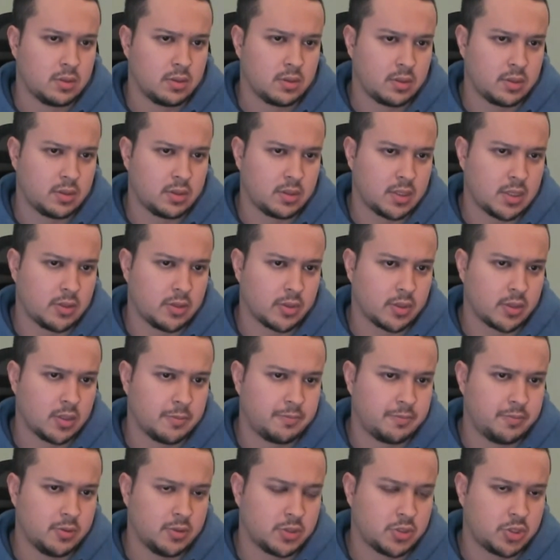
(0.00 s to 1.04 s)
Now we're gonna
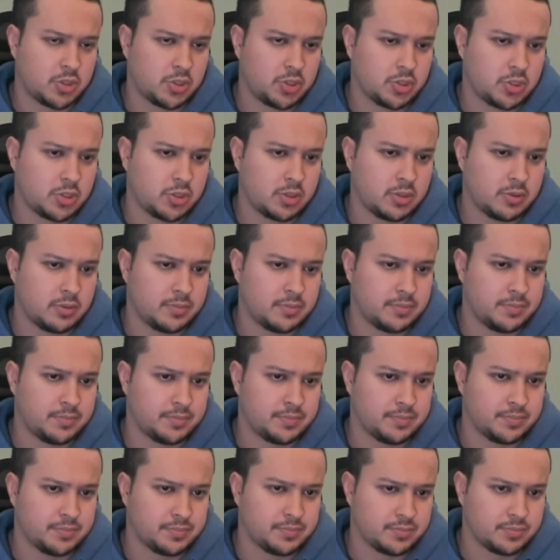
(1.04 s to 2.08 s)
push.
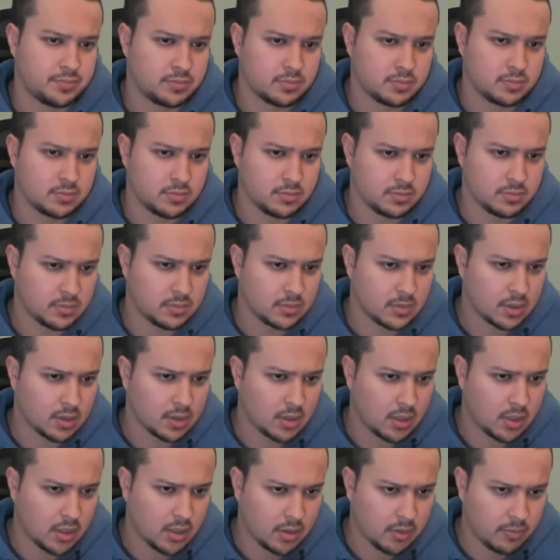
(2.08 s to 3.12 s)

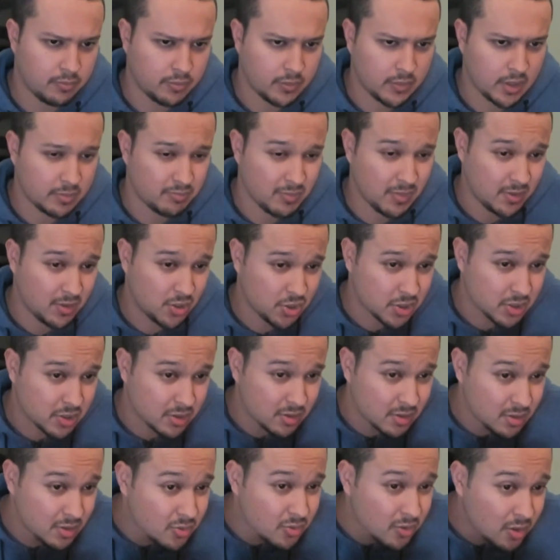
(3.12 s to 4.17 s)
Let me
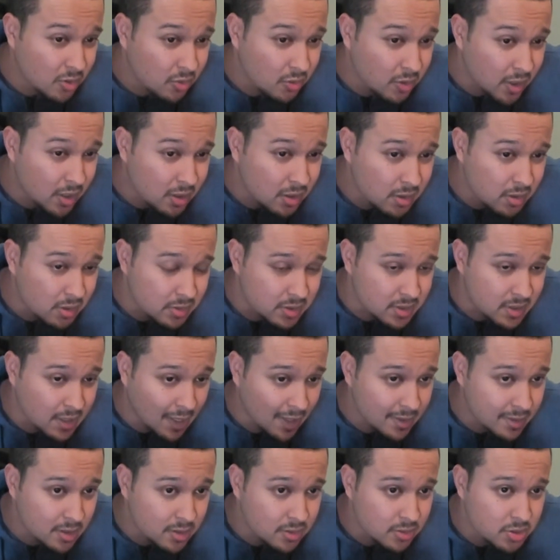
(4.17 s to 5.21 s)
just do a quick little
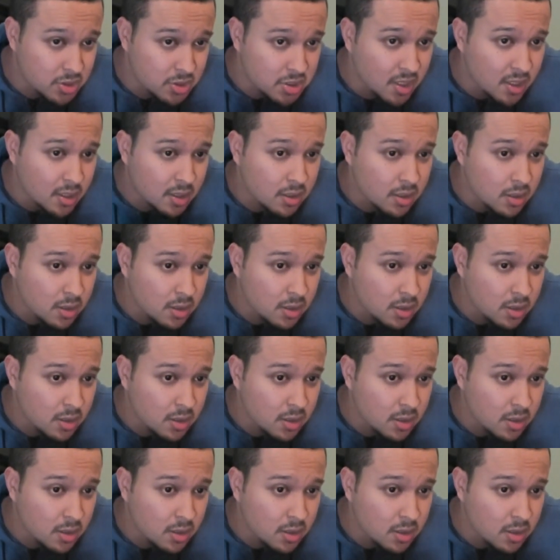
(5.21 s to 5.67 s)
tactical check.